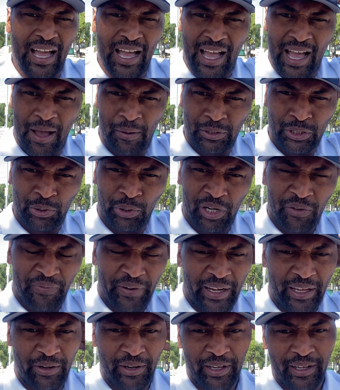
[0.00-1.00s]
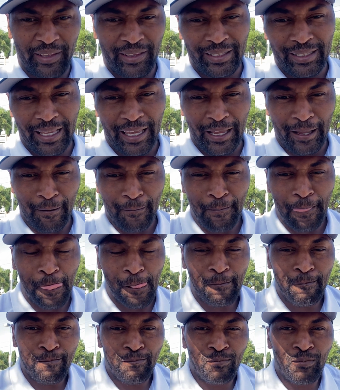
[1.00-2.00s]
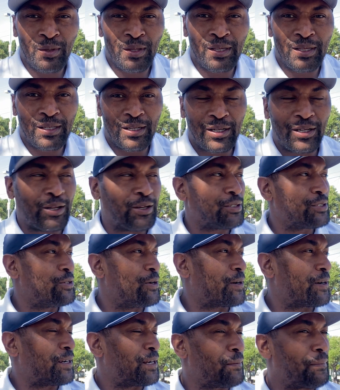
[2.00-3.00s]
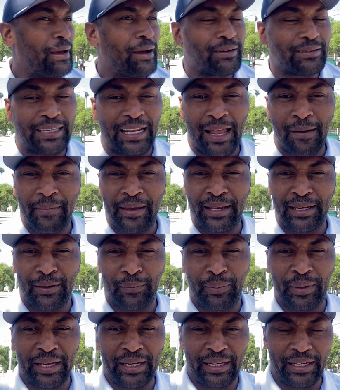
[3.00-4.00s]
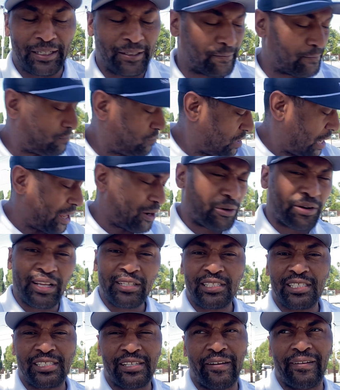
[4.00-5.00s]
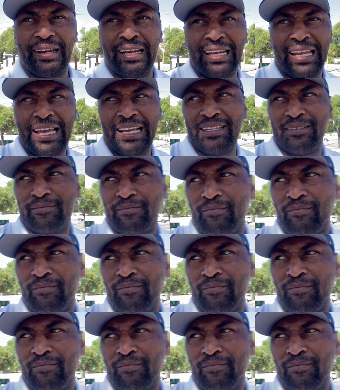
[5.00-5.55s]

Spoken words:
I was doing a video the other day, talking about that I'm independent. I don't necessarily like